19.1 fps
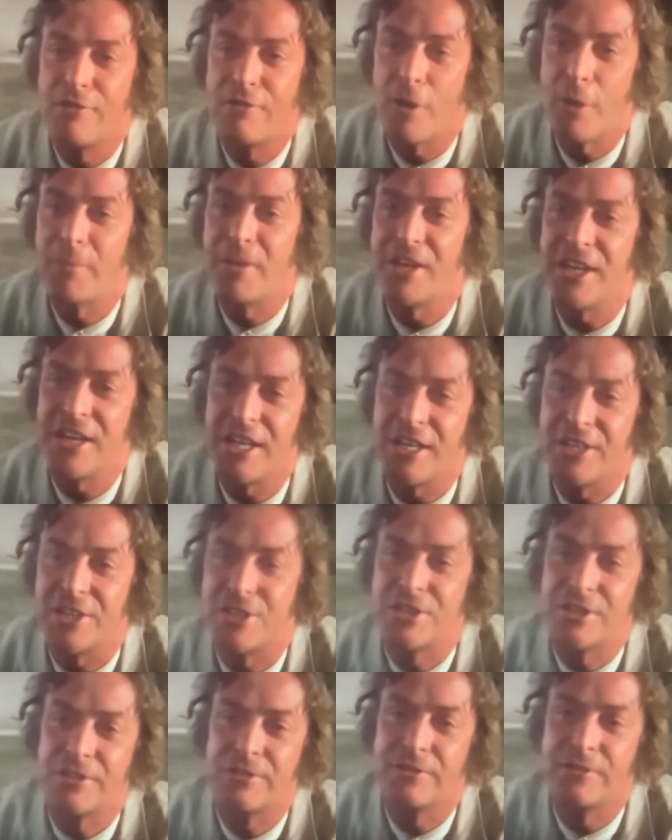From the
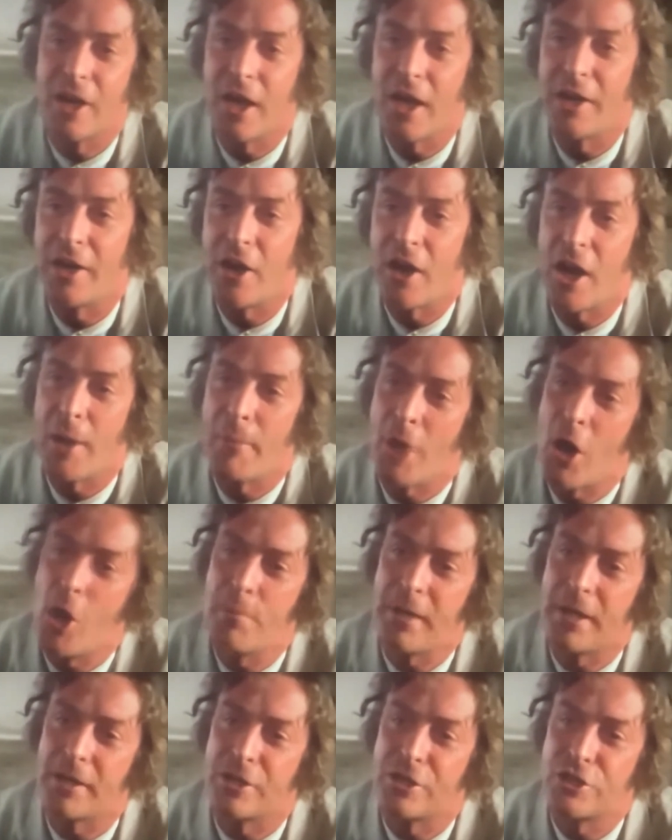east, and I am hoping